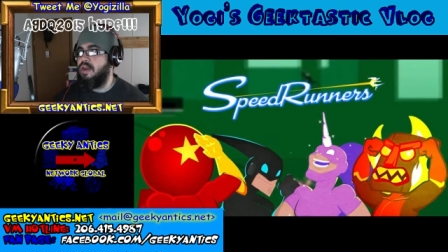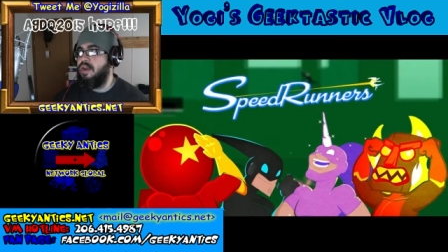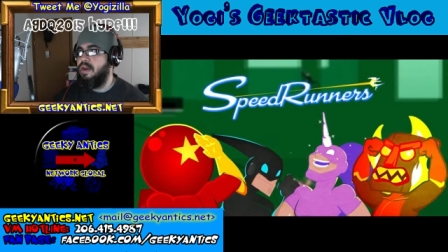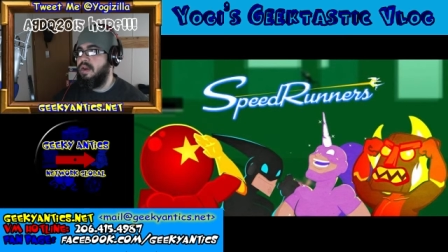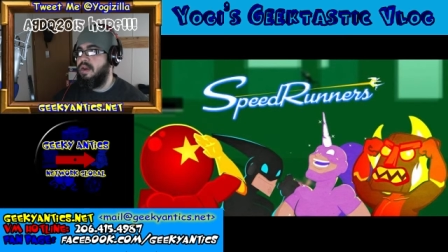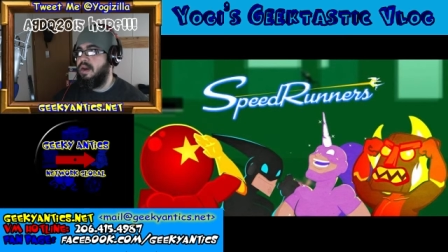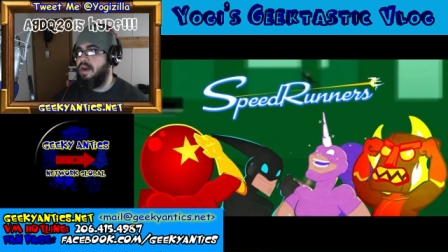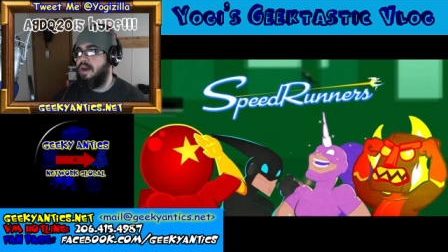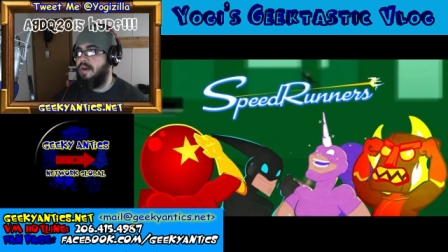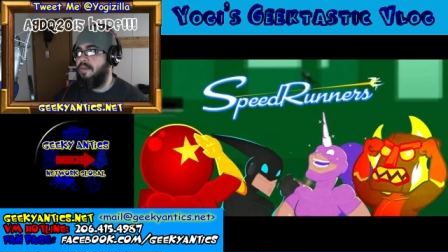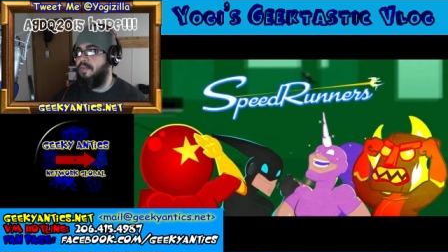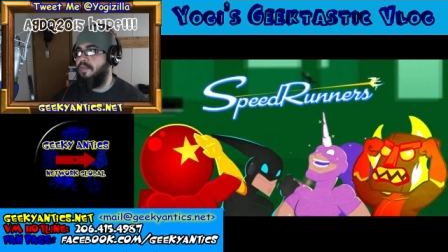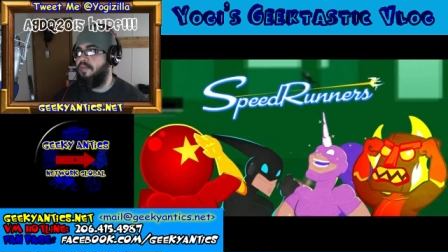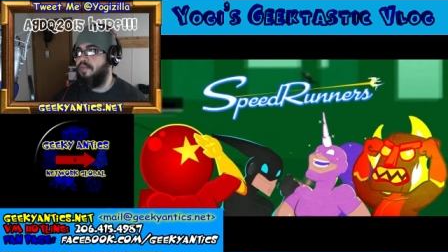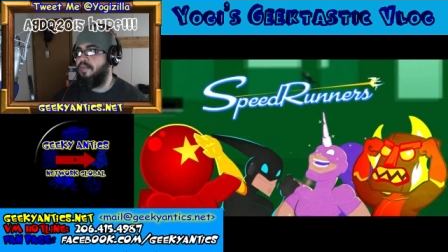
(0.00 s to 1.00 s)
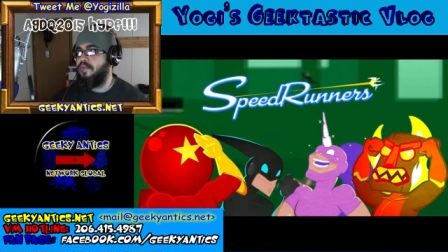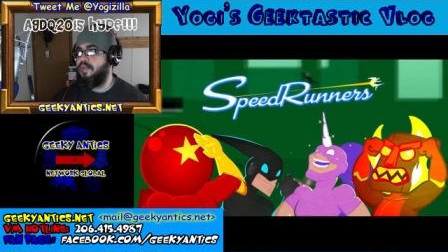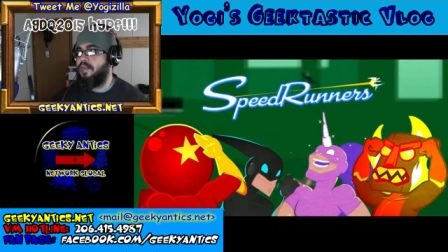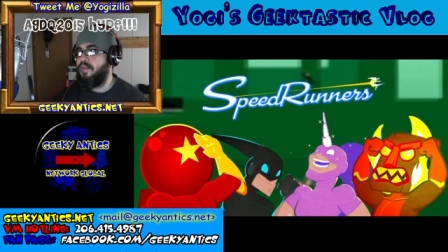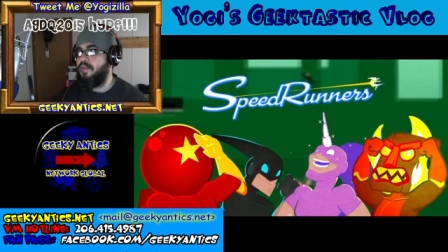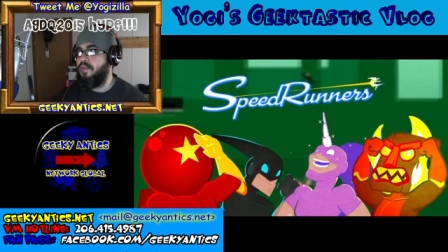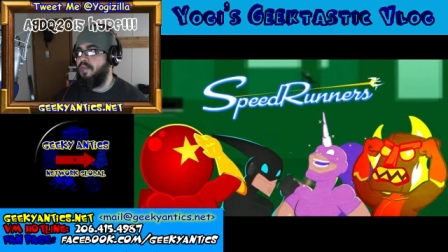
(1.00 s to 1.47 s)

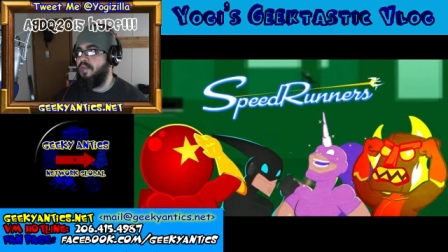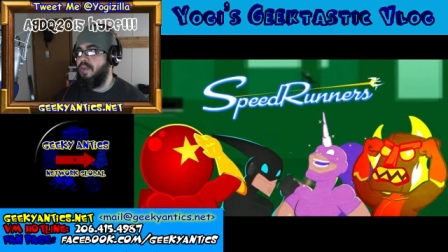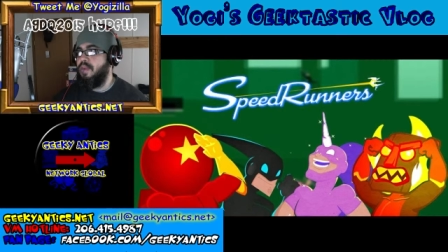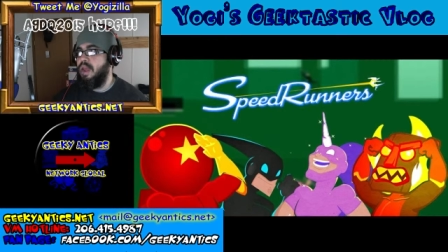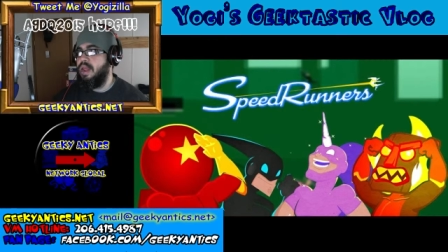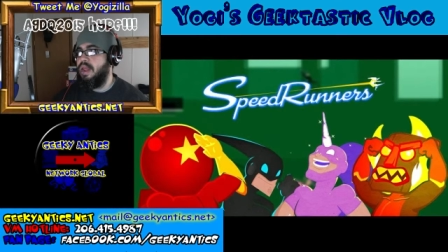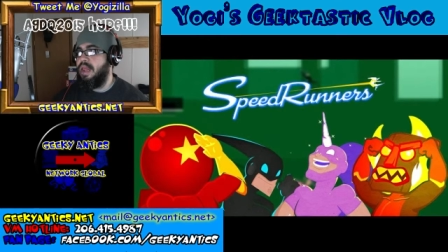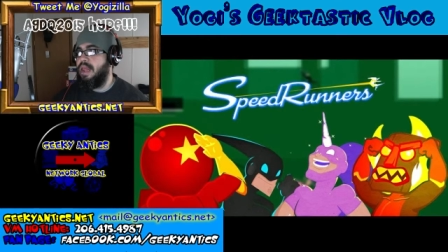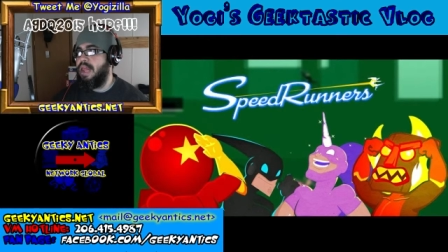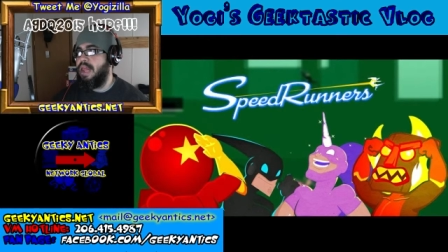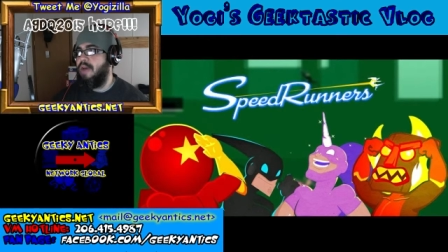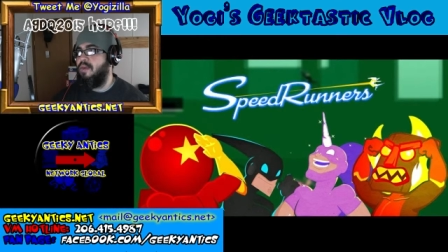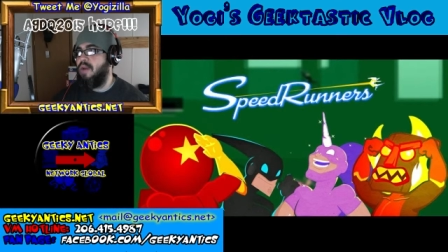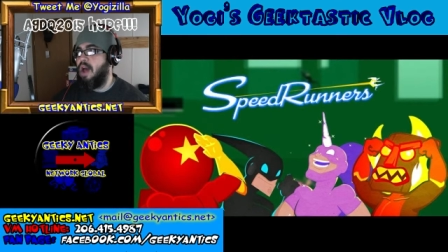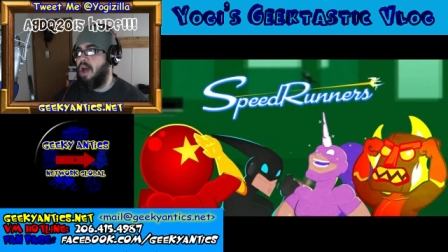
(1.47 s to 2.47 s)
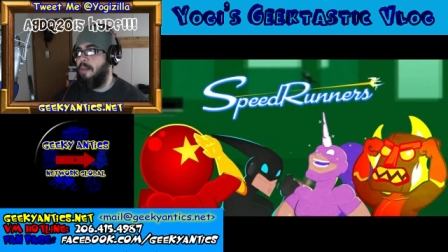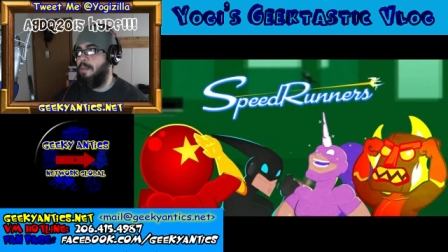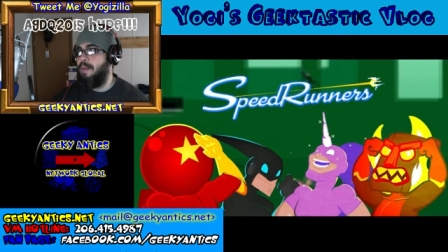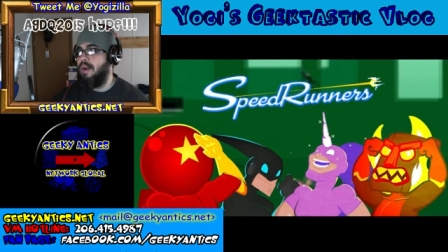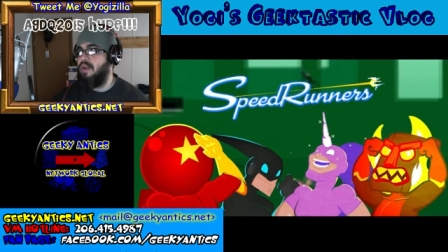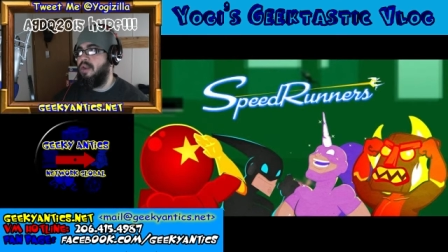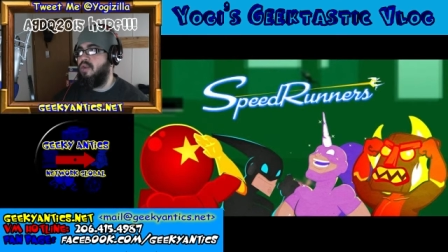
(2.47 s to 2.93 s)
That Humble
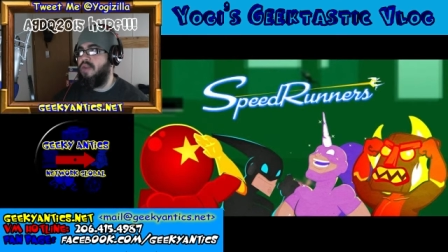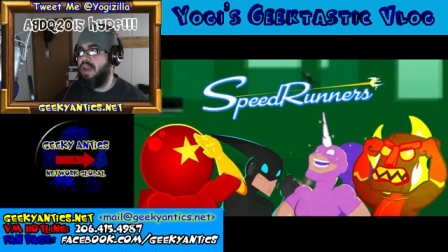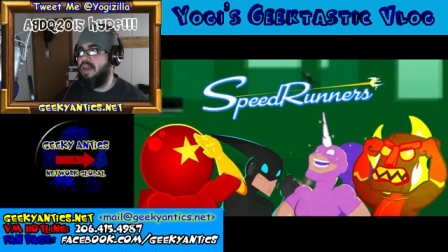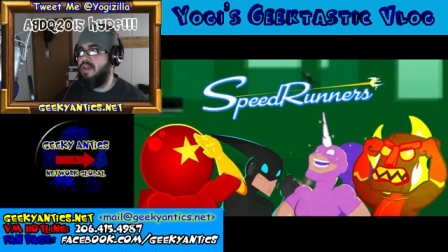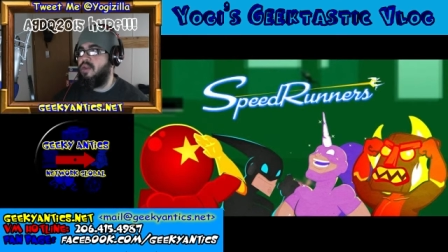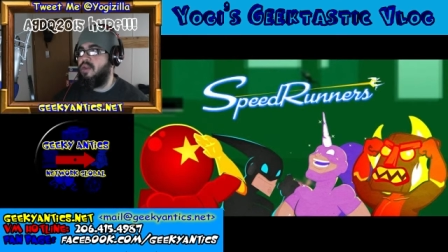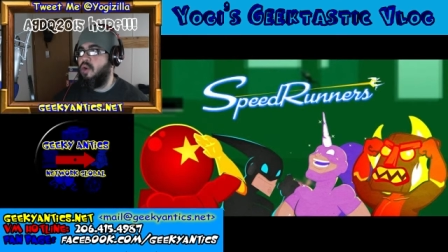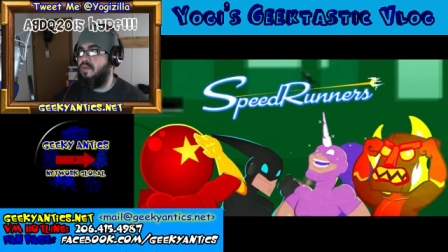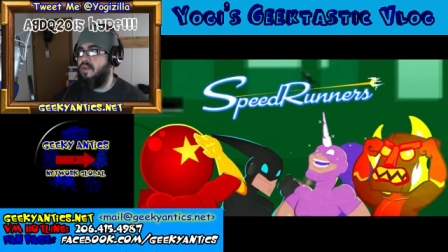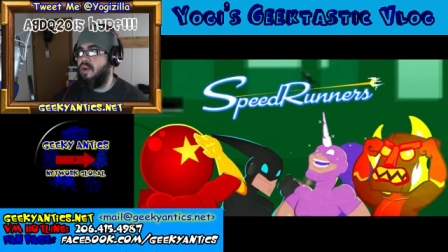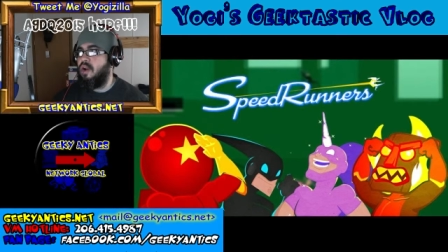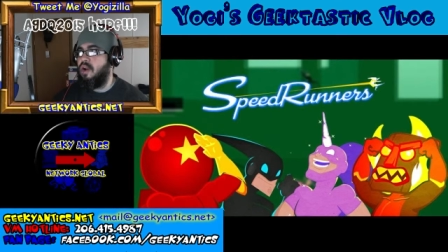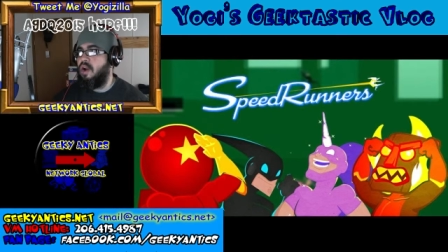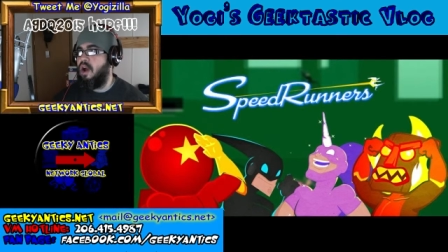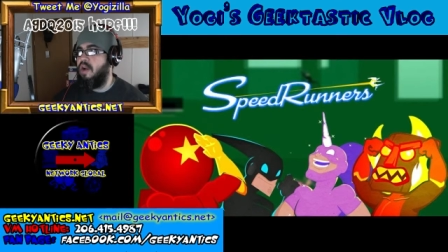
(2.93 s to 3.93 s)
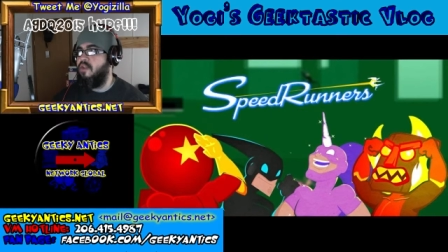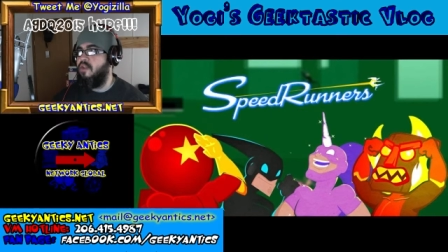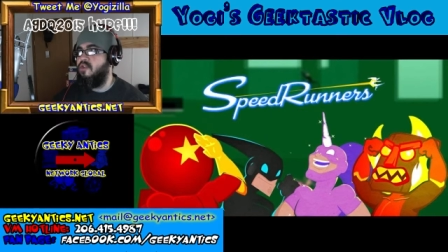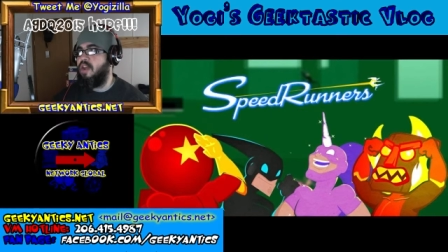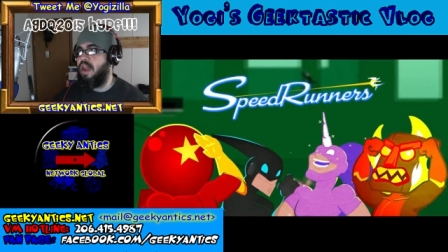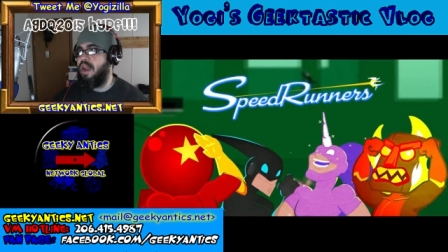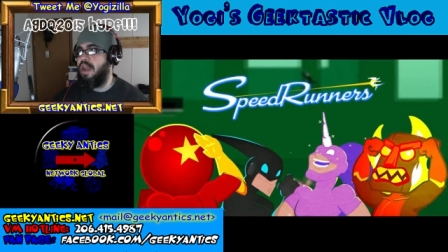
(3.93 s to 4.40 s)
Bundle raised over
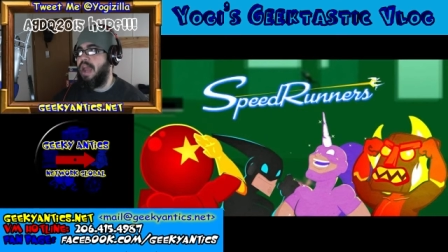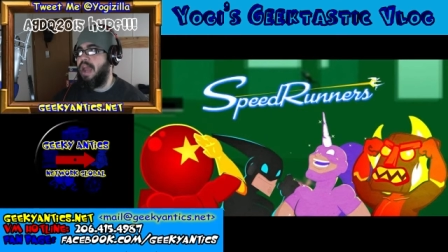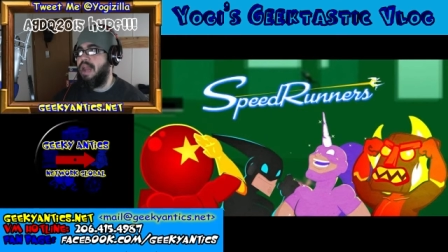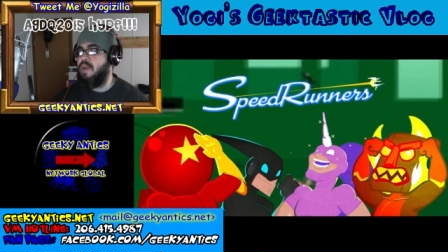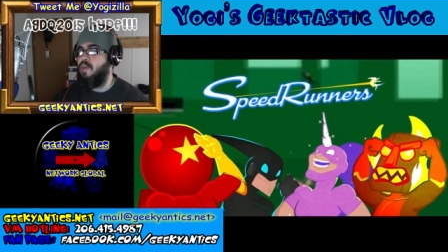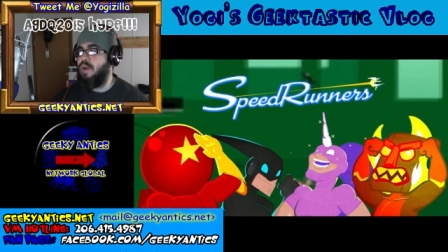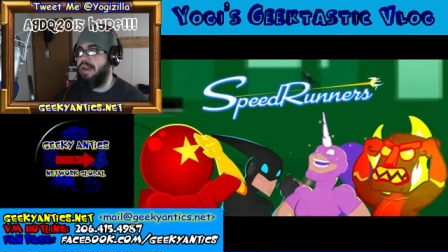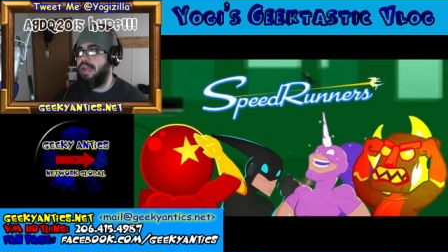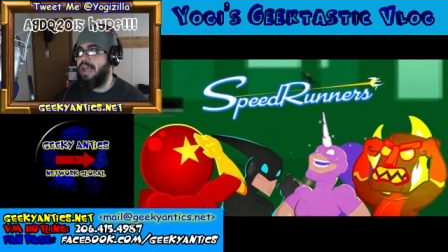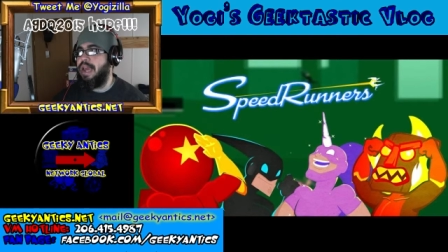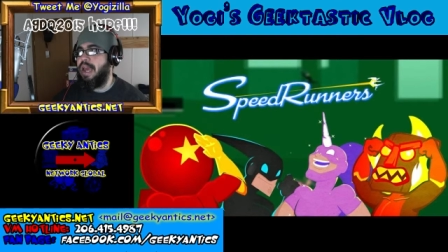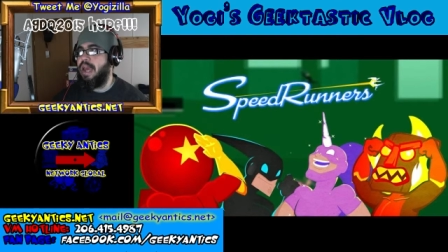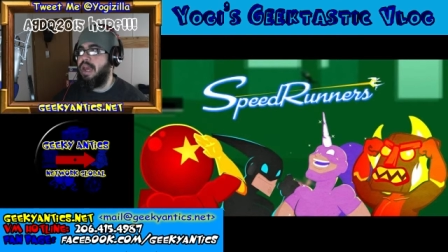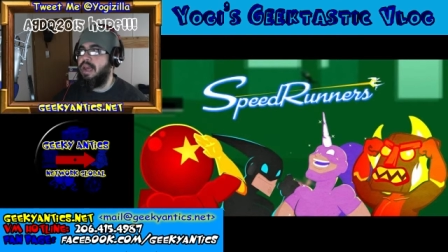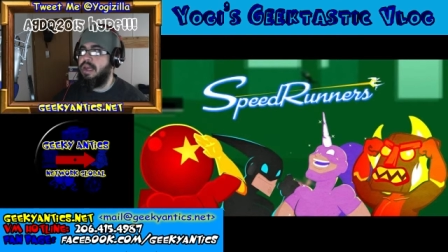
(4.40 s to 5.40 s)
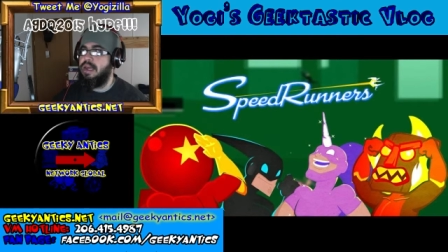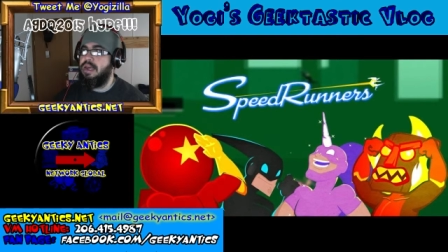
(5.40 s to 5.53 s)
191K.